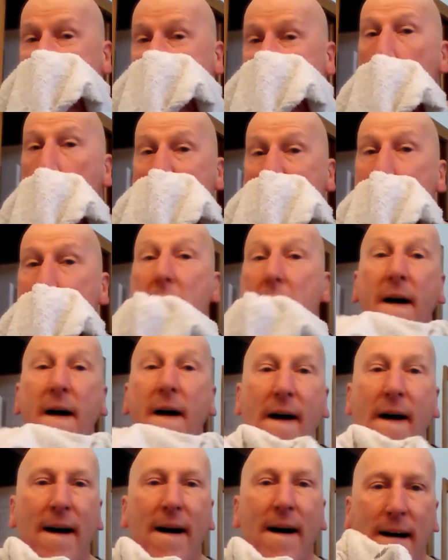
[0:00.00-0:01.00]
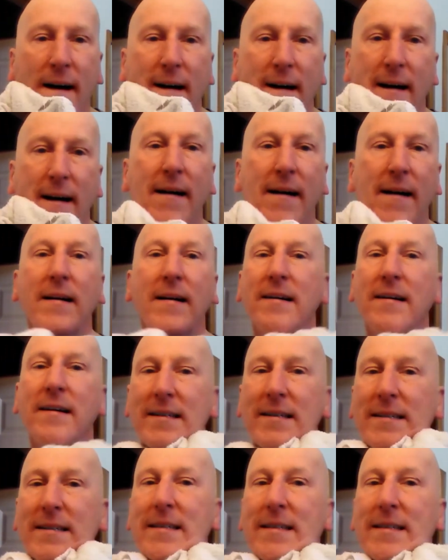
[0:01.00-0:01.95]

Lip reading: No one is speaking in this clip.